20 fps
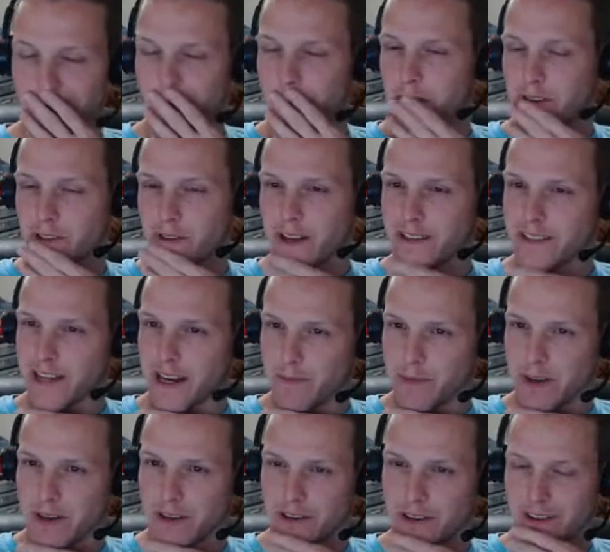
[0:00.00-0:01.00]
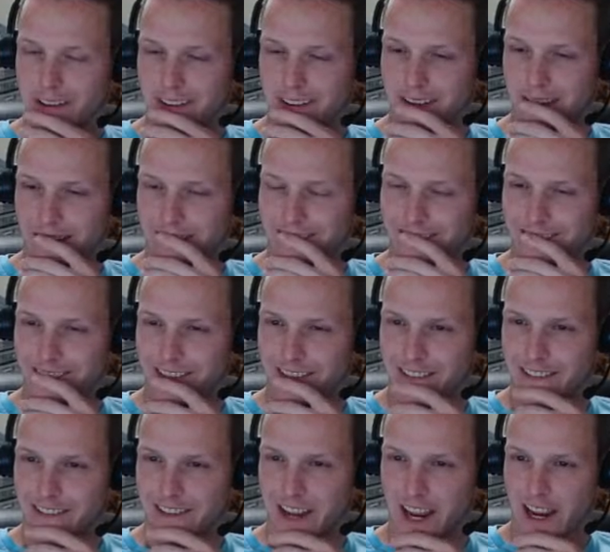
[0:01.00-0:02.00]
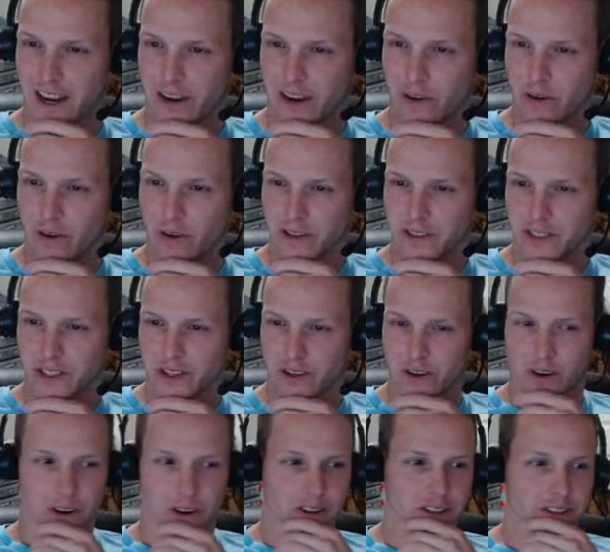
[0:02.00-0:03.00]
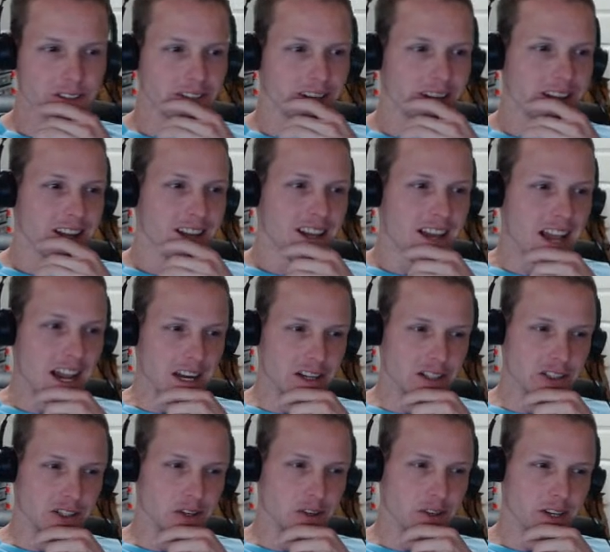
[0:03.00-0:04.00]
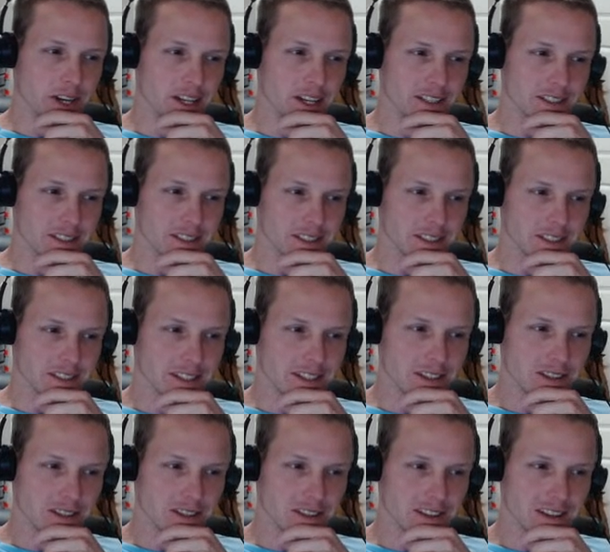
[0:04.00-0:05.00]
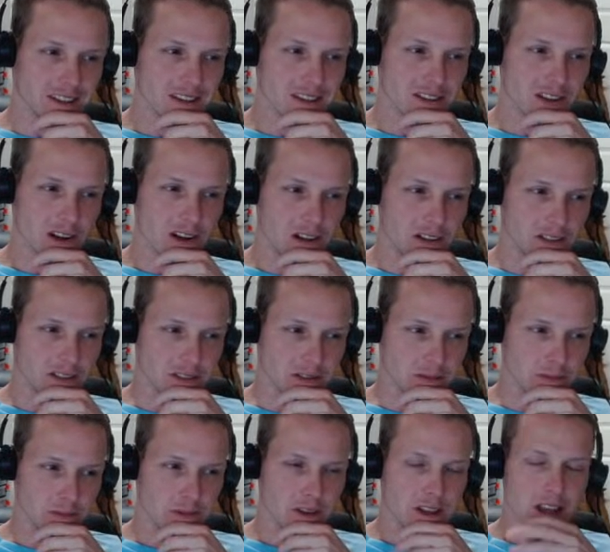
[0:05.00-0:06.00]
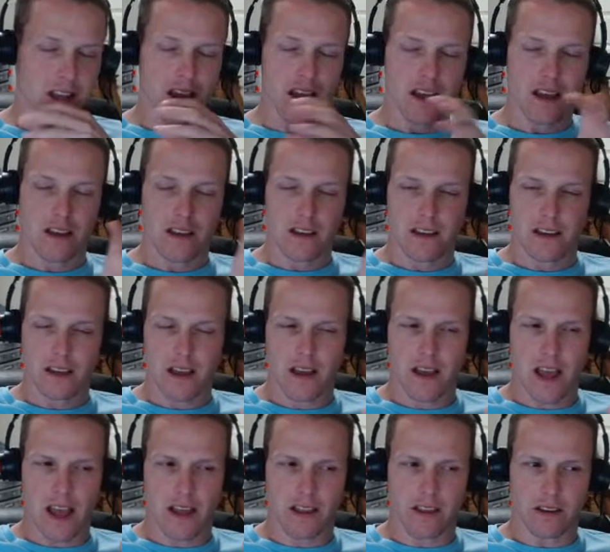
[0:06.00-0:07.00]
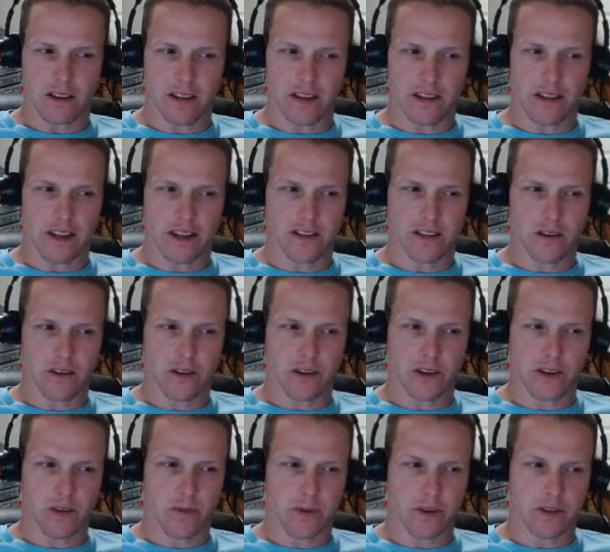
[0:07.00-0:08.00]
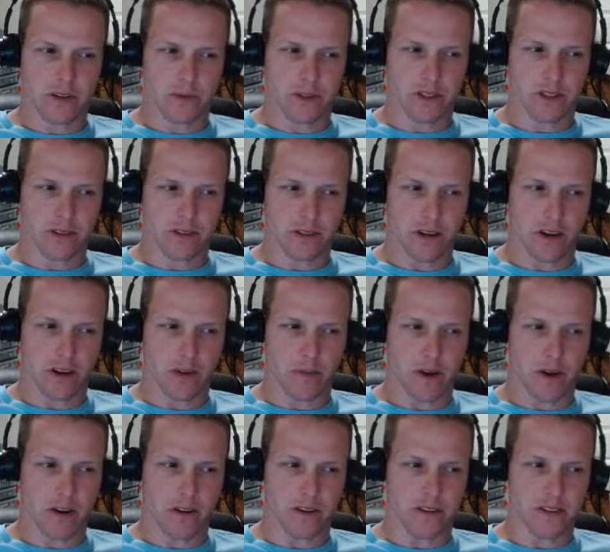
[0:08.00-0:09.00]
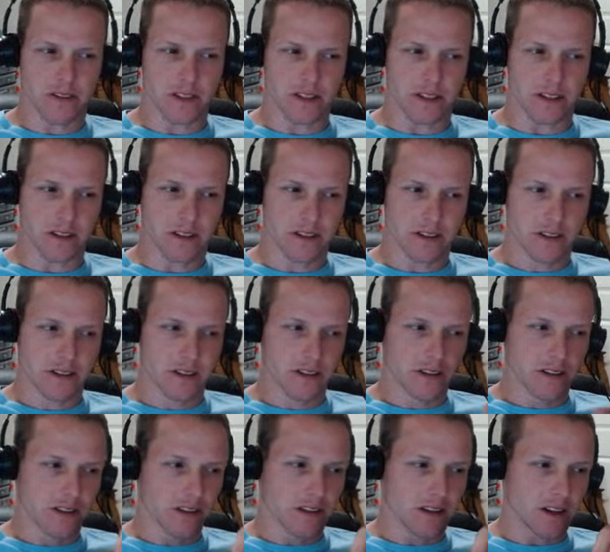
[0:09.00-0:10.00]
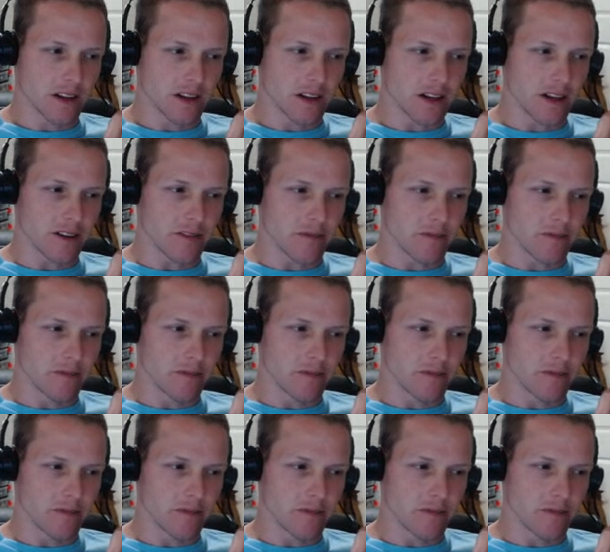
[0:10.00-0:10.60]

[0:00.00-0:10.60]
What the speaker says: to. So I typed in Tyco RC cars. I gotta show you guys this. This is awesome. Hey, look, it's all good because we're still talking about RC. Um,